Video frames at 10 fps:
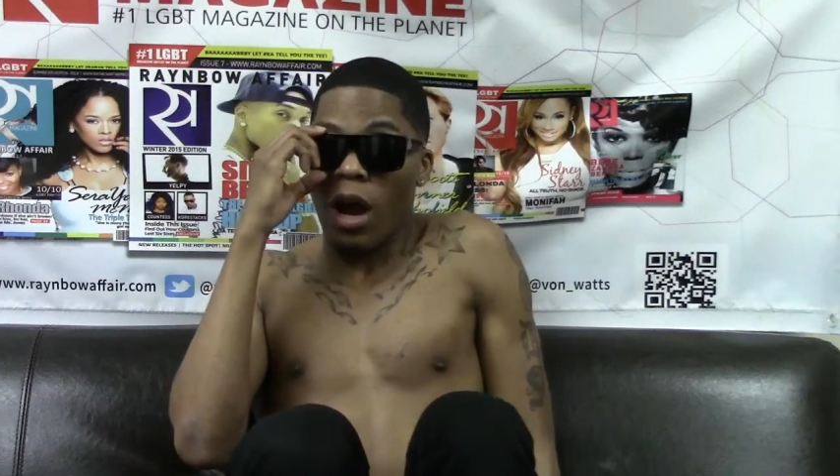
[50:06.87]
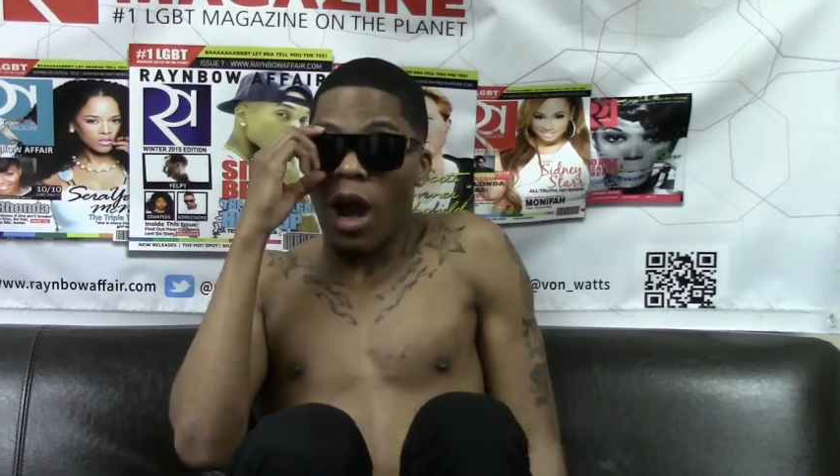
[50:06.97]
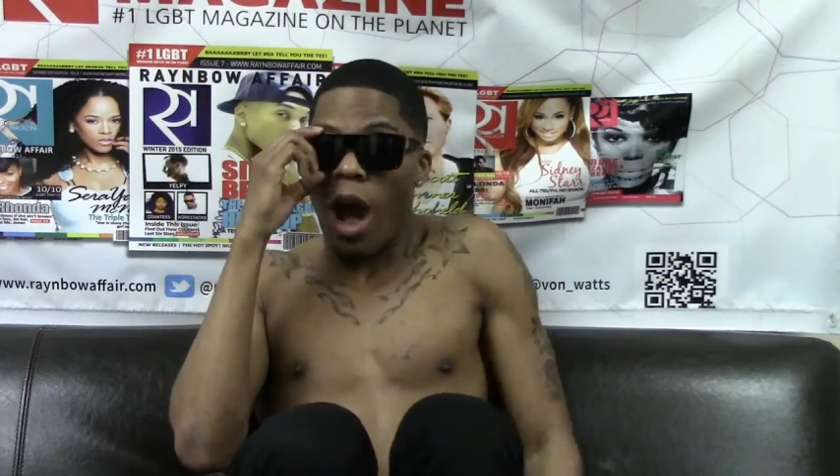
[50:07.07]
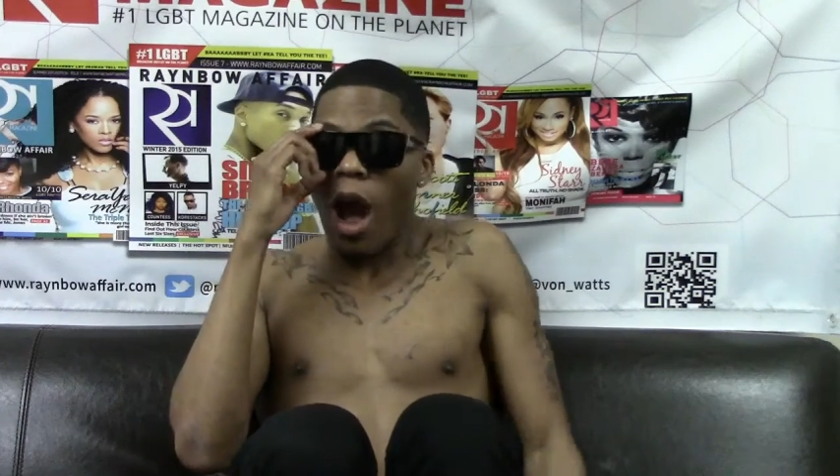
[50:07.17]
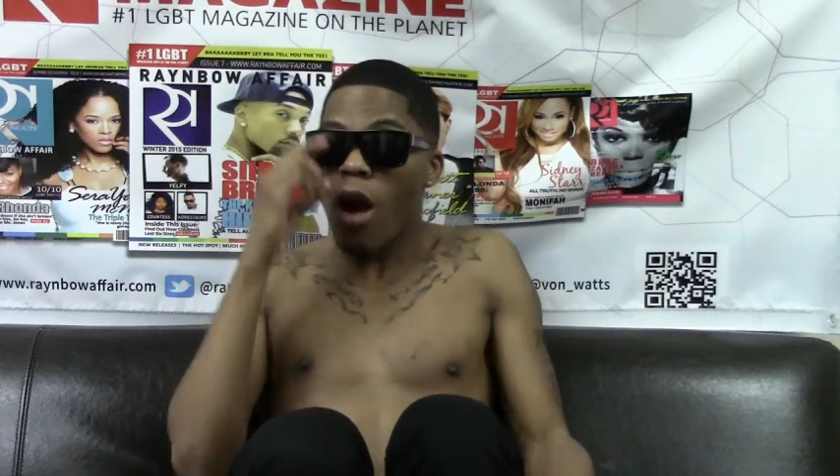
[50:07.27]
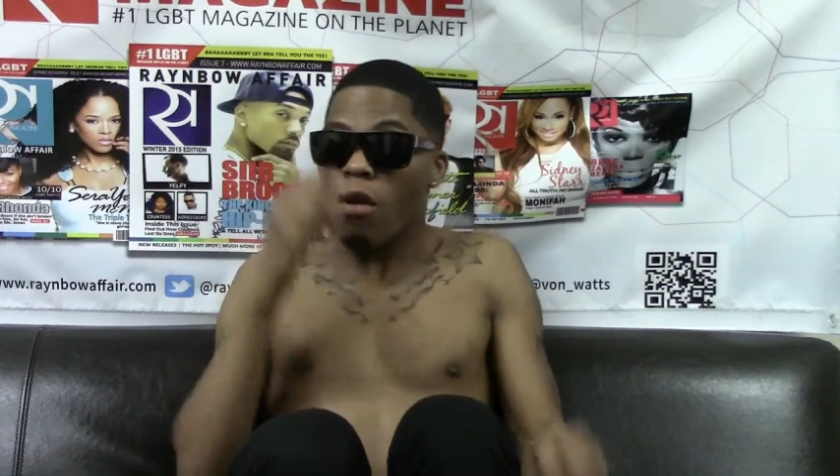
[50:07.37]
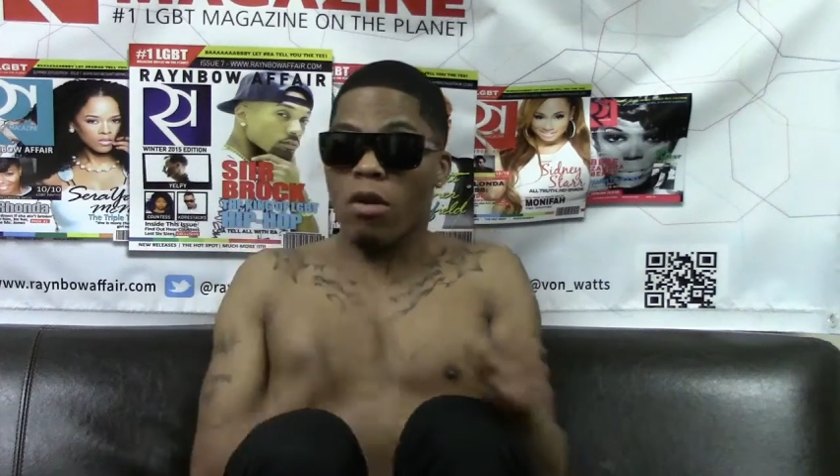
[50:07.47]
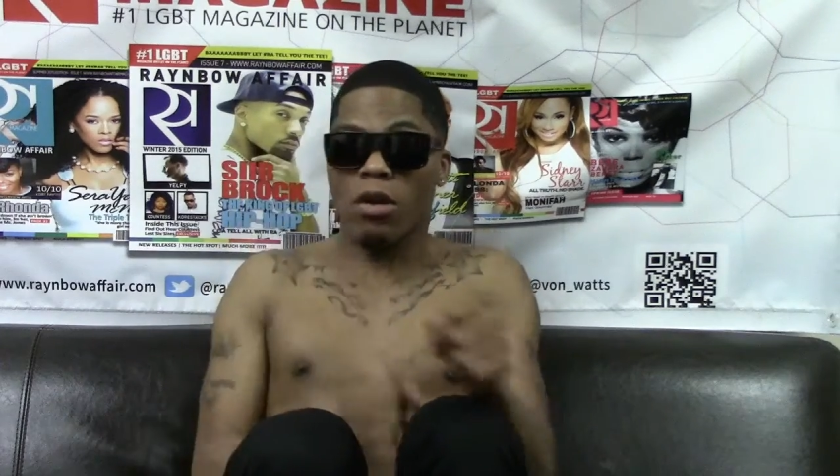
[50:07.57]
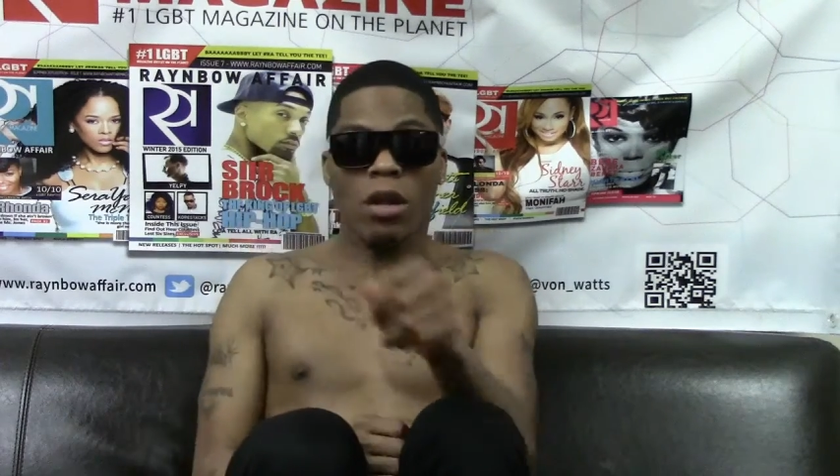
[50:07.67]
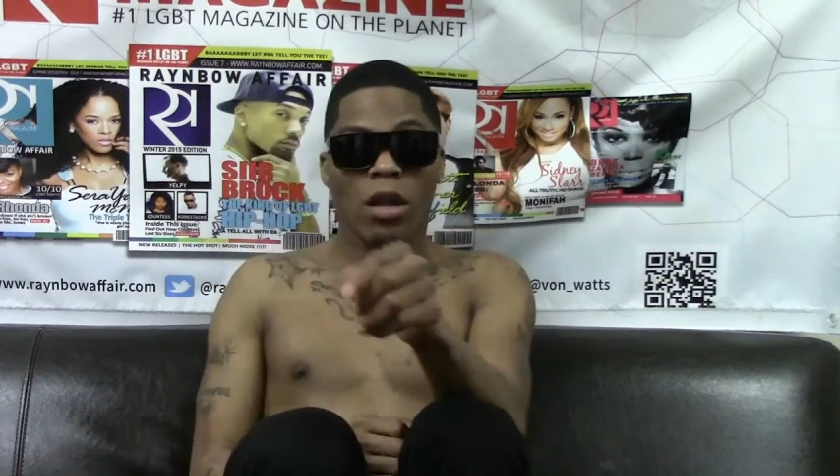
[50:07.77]
Oh,
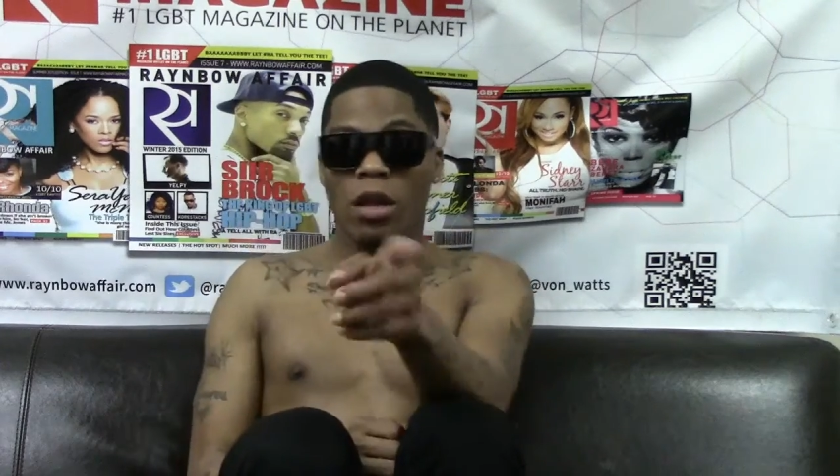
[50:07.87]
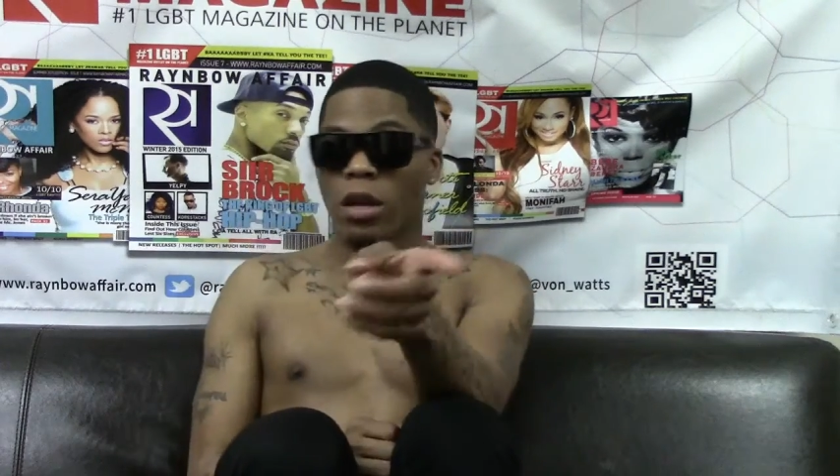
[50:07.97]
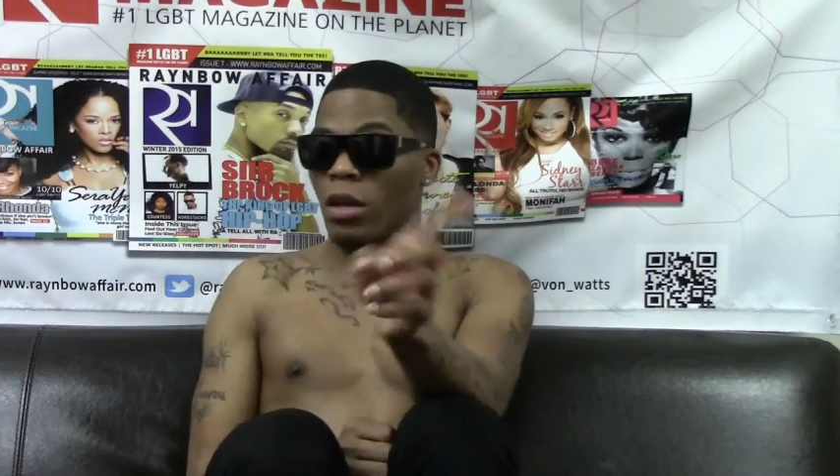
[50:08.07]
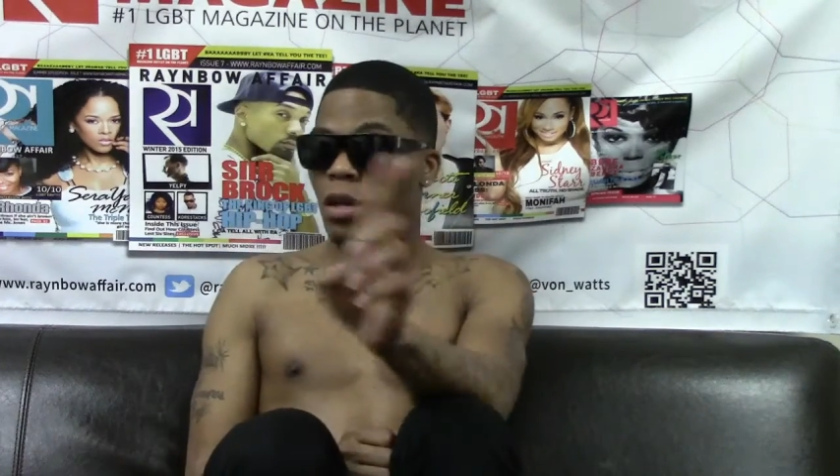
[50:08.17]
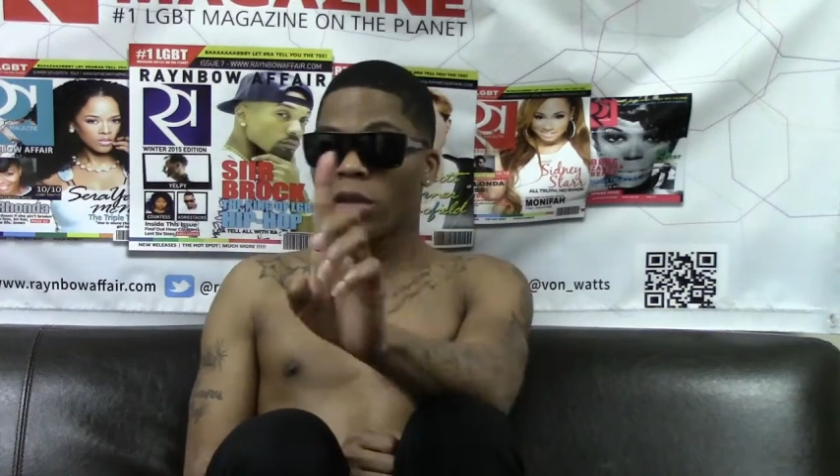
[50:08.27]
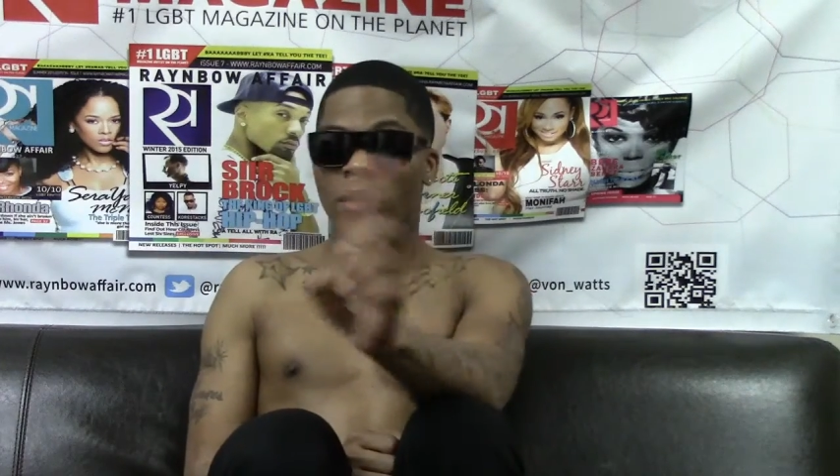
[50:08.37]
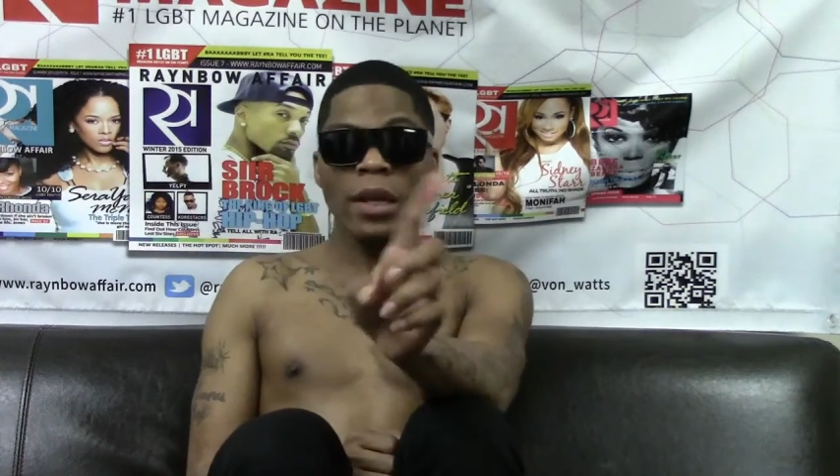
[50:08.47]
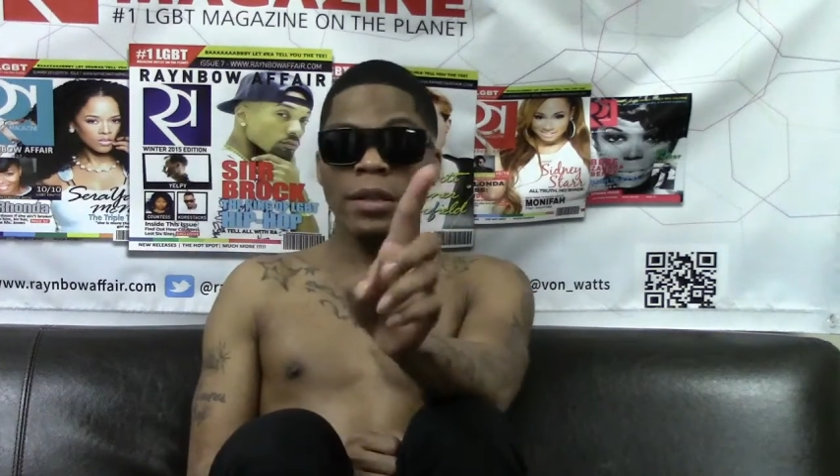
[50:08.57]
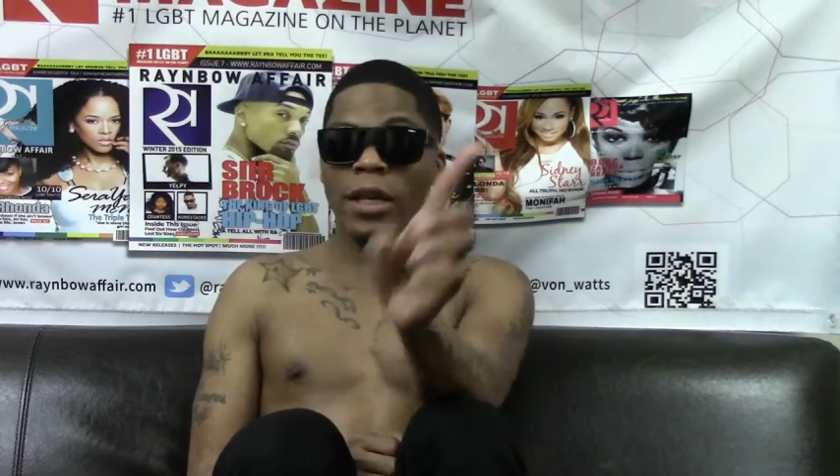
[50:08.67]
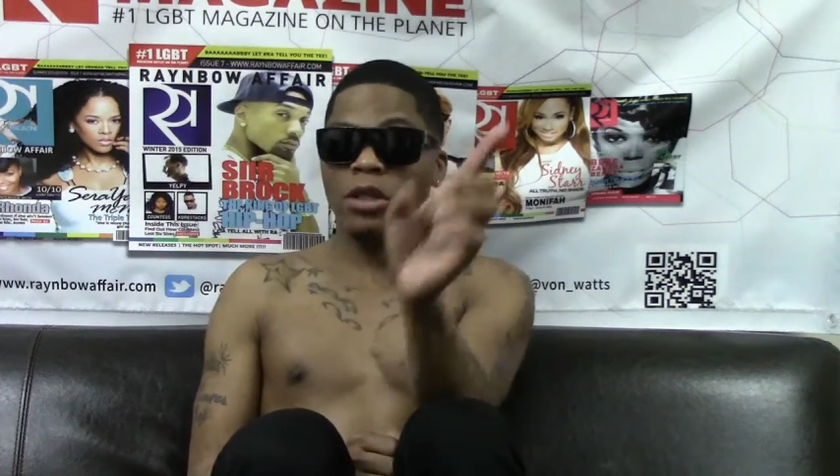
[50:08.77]

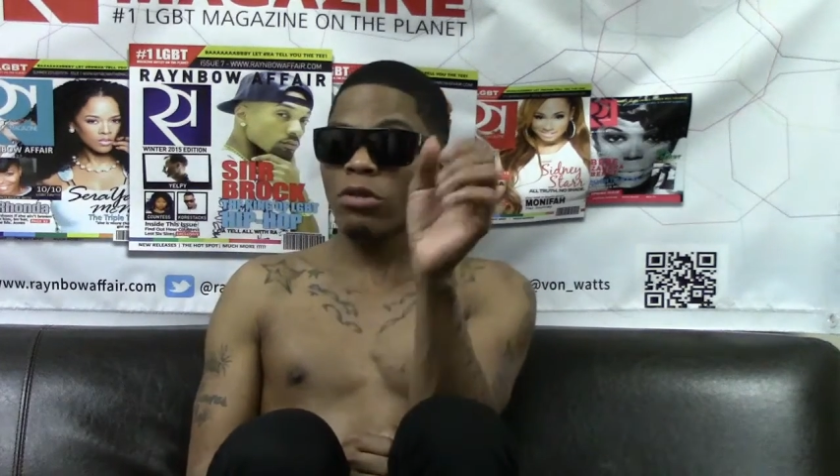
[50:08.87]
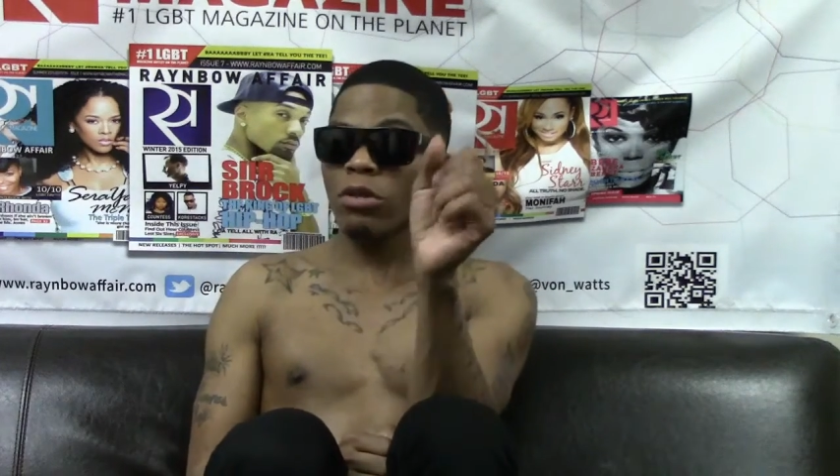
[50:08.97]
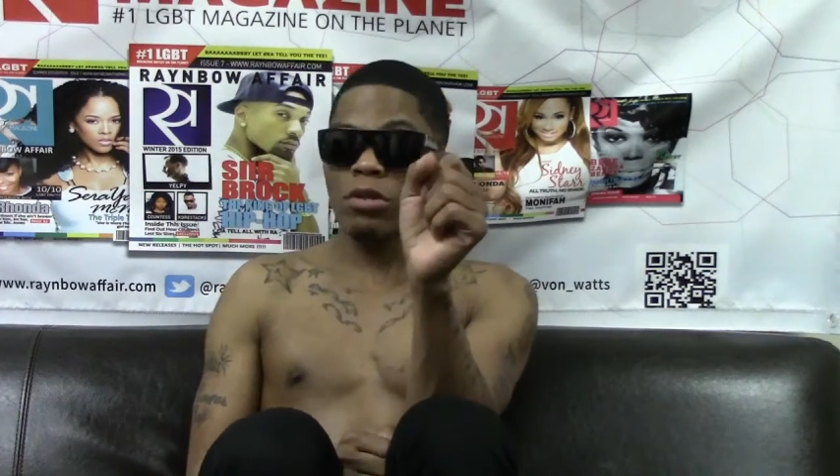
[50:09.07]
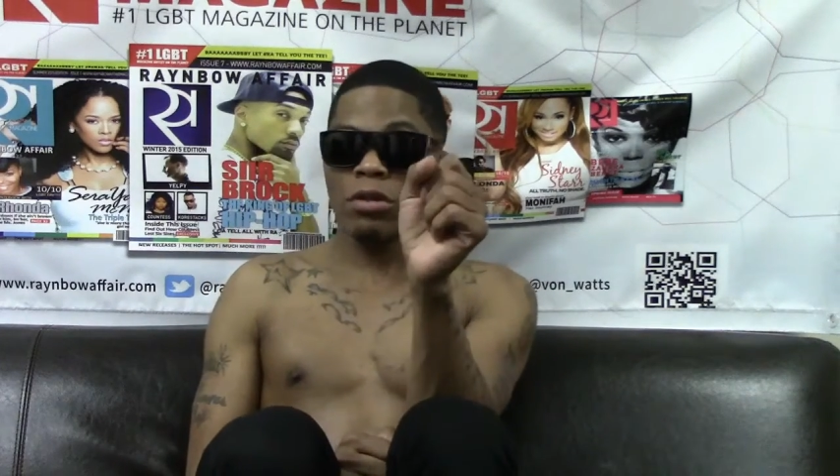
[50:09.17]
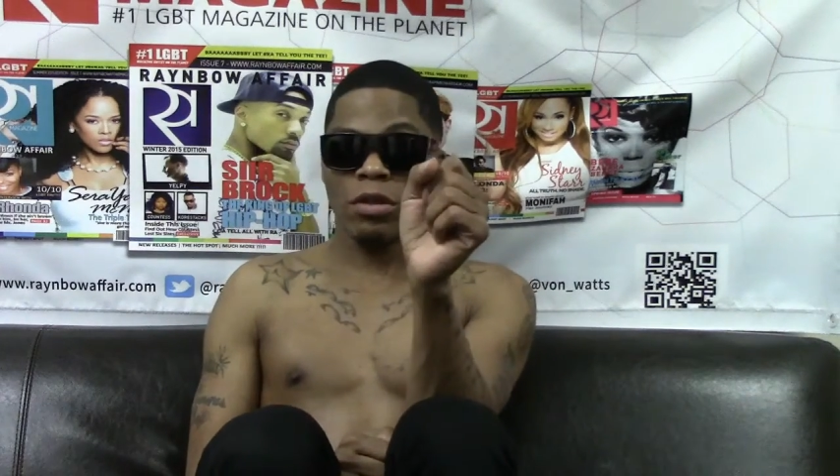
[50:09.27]
that's not true.